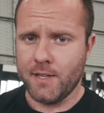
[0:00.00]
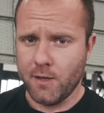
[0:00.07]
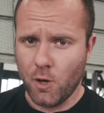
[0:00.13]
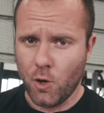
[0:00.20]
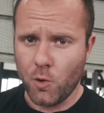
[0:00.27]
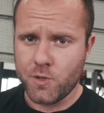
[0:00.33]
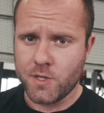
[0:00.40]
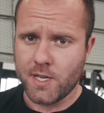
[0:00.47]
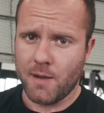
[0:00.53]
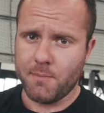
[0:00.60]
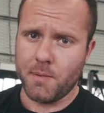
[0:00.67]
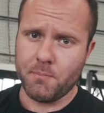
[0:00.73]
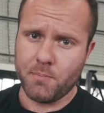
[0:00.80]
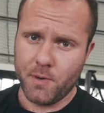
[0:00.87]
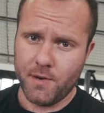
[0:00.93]
the loads that I've
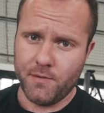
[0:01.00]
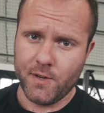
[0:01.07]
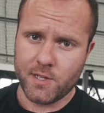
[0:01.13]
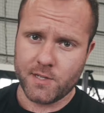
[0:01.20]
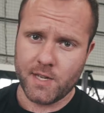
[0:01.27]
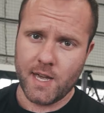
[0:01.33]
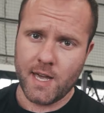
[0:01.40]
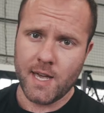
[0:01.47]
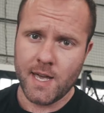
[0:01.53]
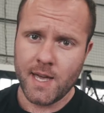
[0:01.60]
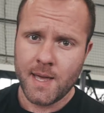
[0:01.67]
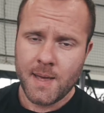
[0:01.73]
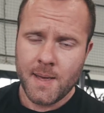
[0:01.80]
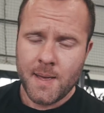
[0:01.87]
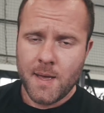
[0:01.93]
been previously
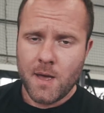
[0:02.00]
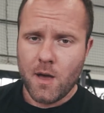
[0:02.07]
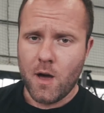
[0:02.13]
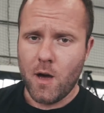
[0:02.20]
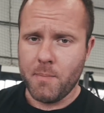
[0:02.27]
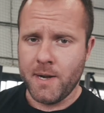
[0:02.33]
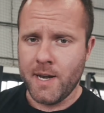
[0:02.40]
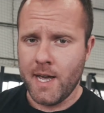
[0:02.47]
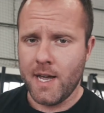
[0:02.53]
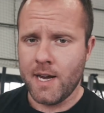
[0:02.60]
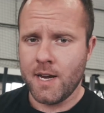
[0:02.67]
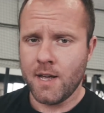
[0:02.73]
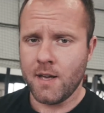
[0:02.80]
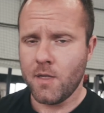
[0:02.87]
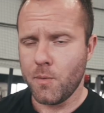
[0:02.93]
been hitting
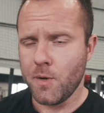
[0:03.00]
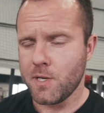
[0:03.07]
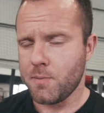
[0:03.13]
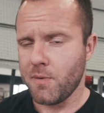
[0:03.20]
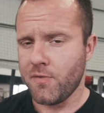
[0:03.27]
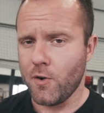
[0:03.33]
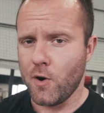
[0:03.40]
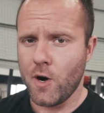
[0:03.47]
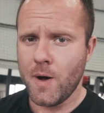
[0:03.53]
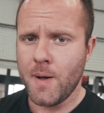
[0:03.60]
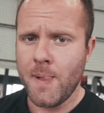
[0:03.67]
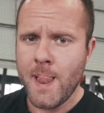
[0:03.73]
the weeks before.